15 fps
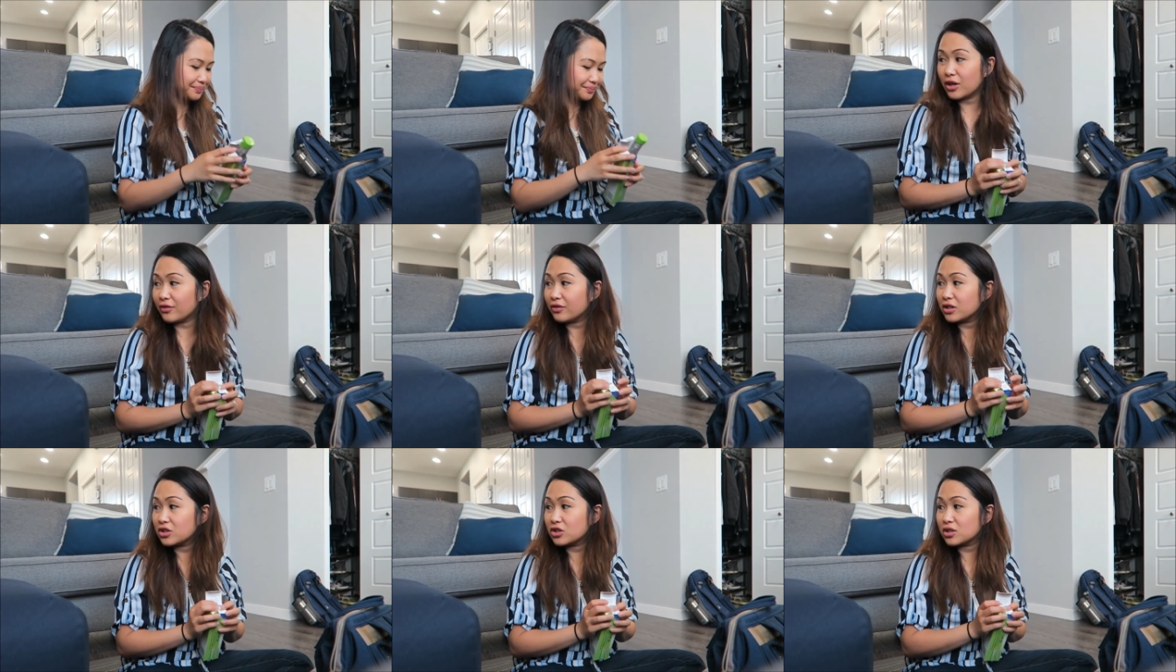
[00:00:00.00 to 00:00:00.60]

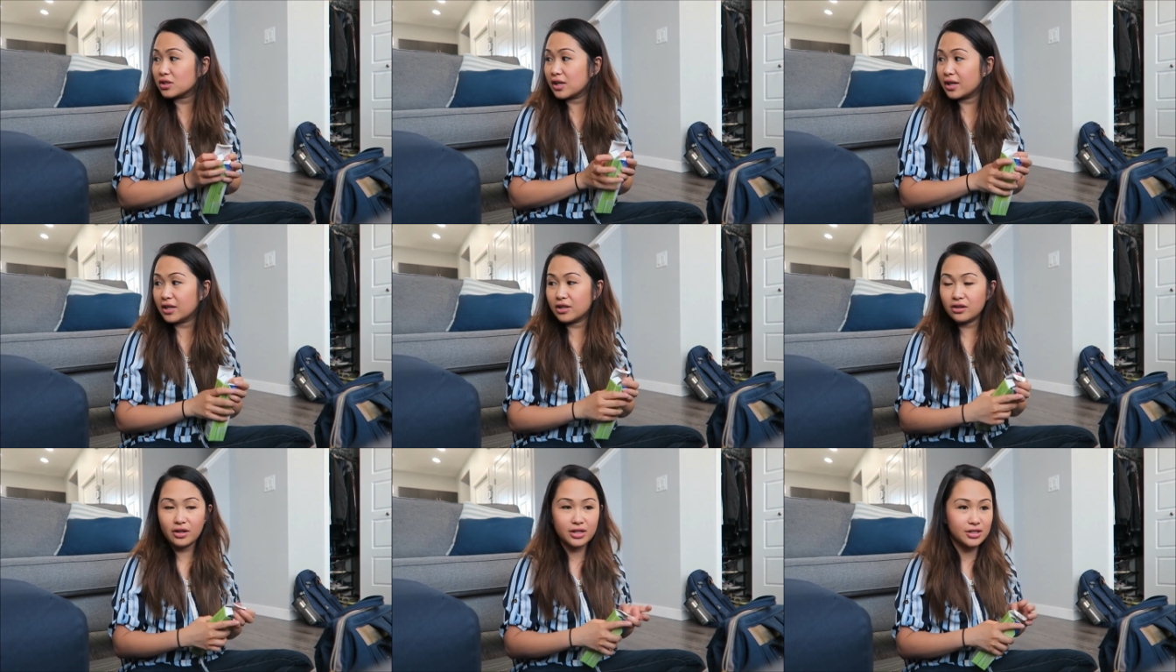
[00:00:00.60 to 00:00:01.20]
Trevor's just
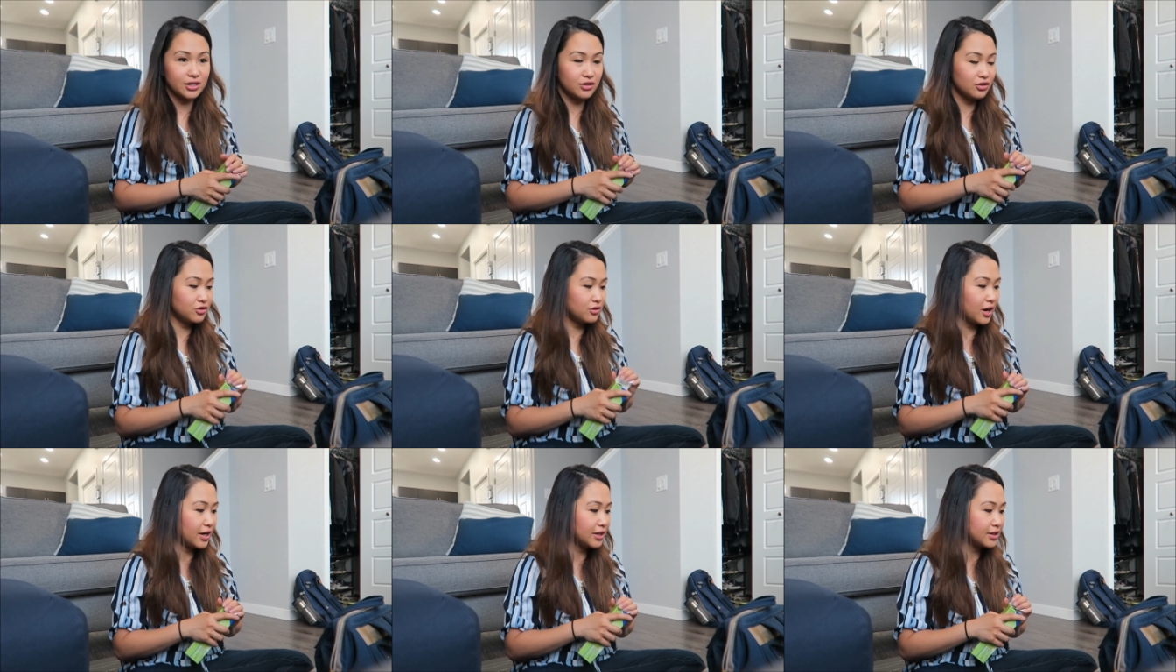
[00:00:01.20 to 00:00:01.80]
getting Grayson
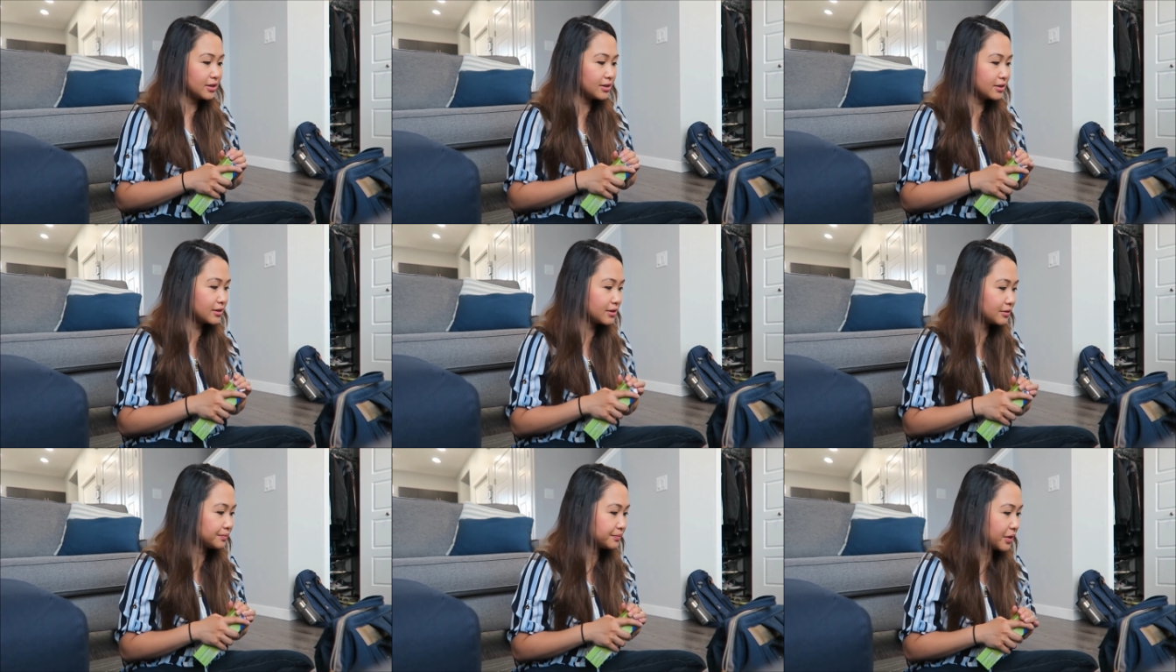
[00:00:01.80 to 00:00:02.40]
dressed.
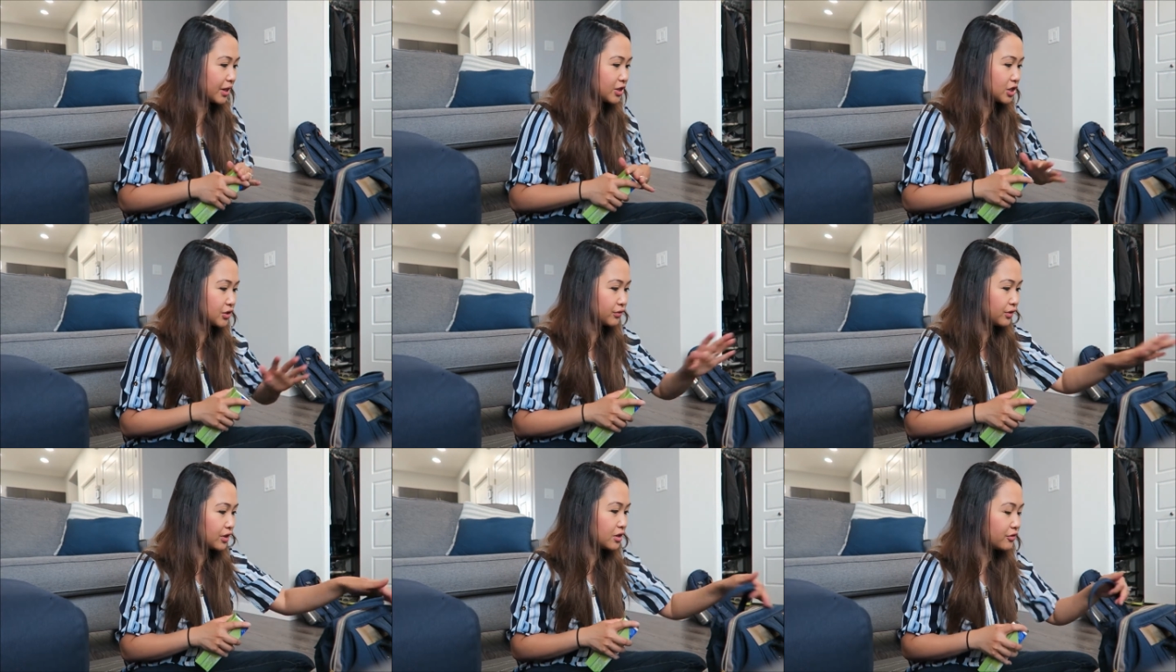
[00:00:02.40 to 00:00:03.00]
I
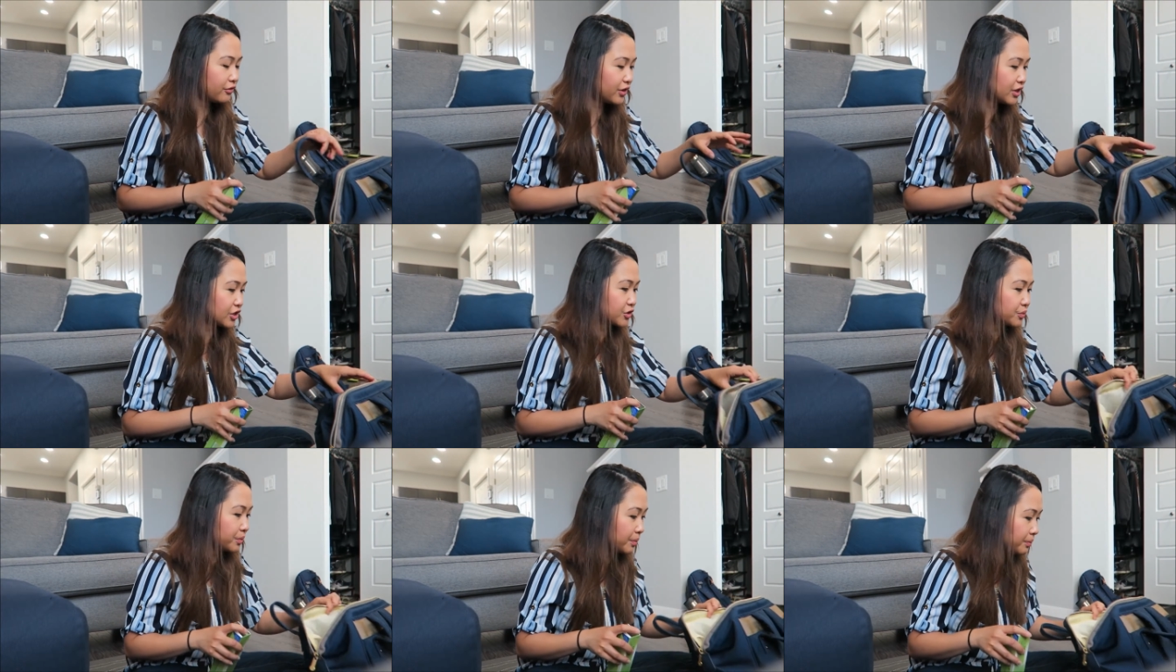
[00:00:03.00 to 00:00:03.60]
just
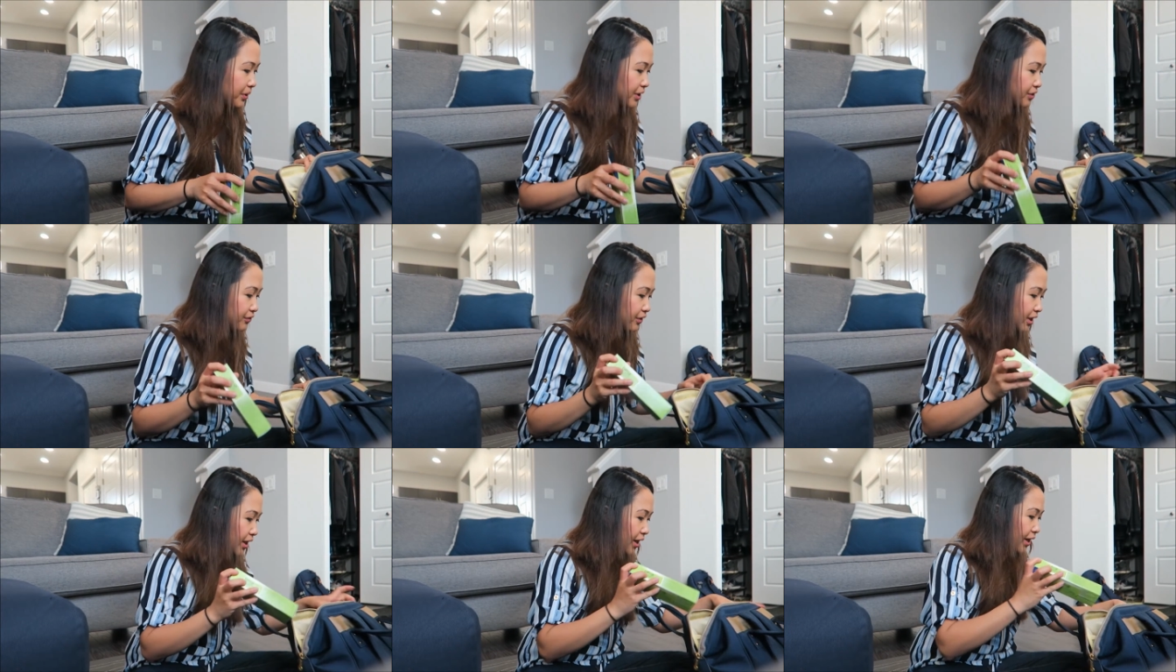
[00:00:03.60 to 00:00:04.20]
finished
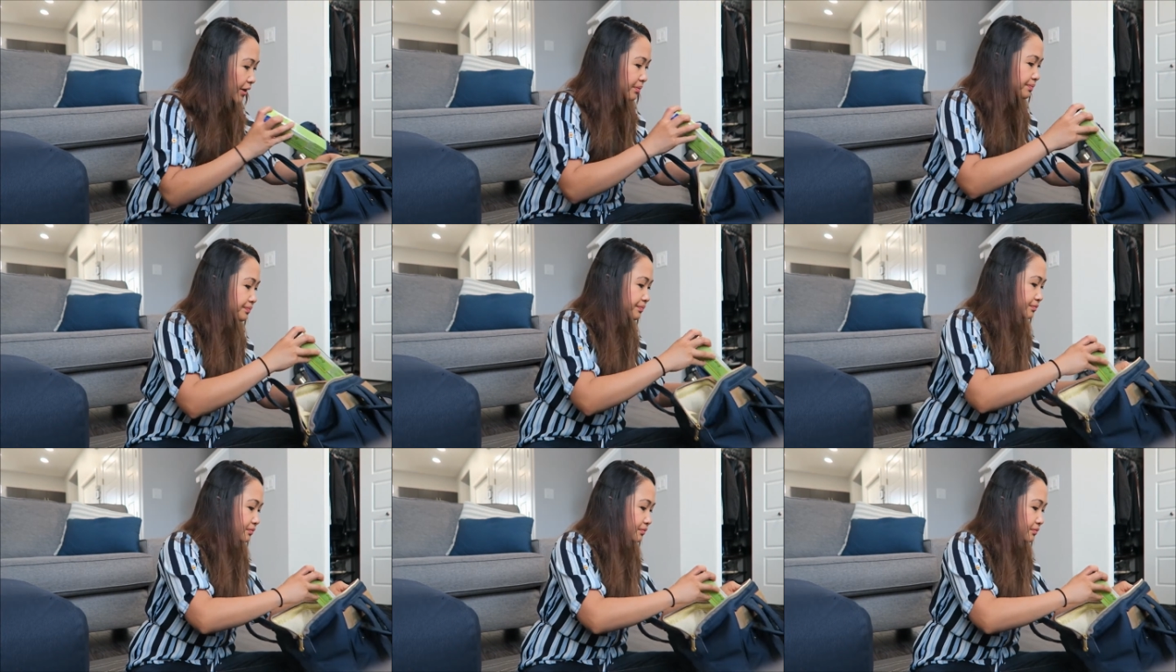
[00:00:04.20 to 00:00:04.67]
breastfeeding him.